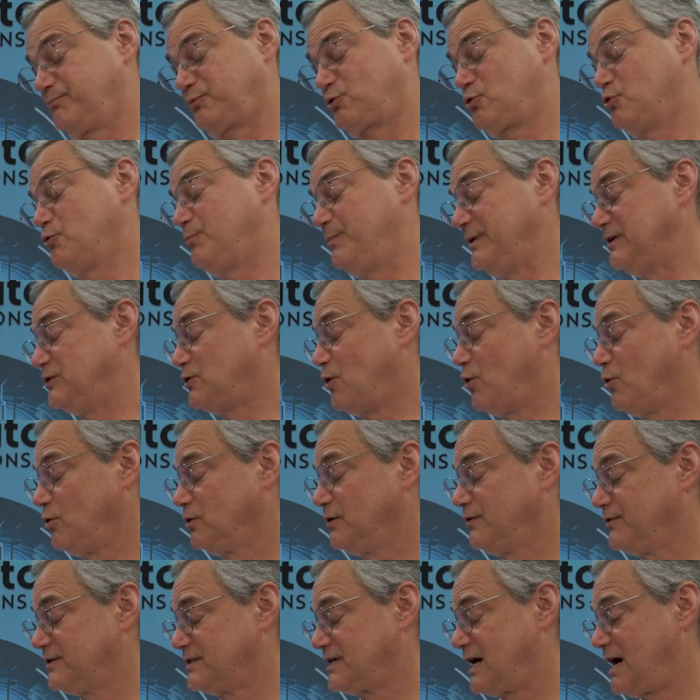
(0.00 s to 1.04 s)
truth be
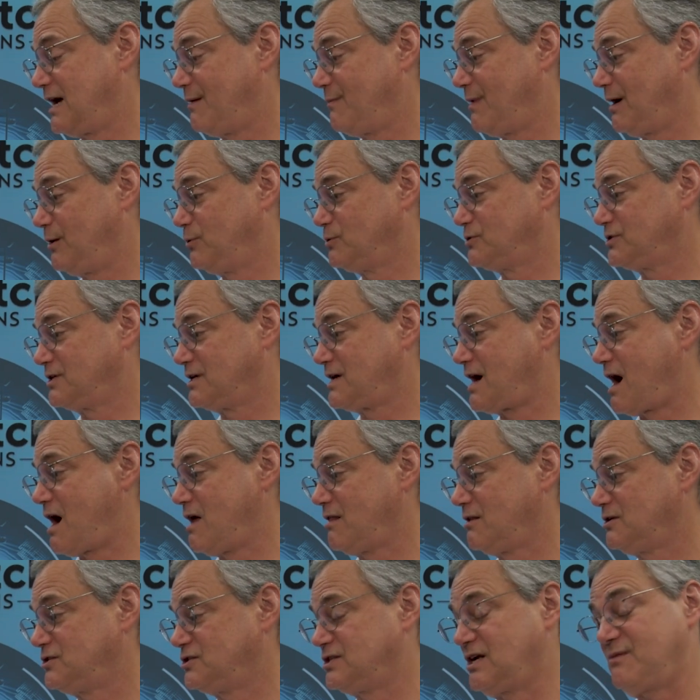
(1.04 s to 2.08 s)
told, at the time I was in
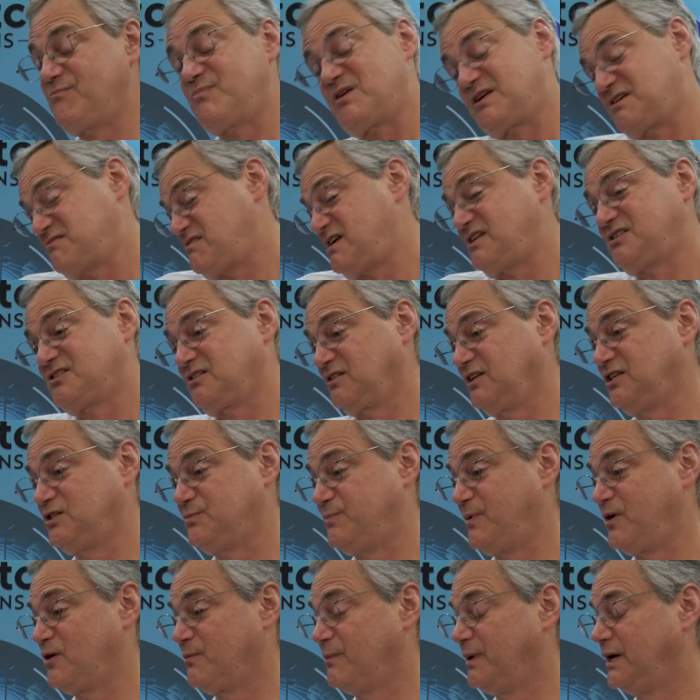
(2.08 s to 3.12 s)
college, and I'm thinking that's at
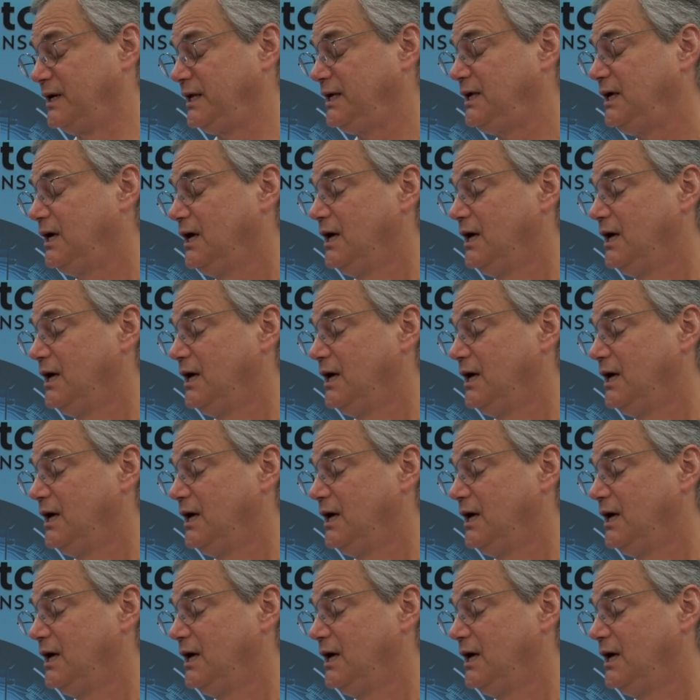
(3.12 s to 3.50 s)
least beer money.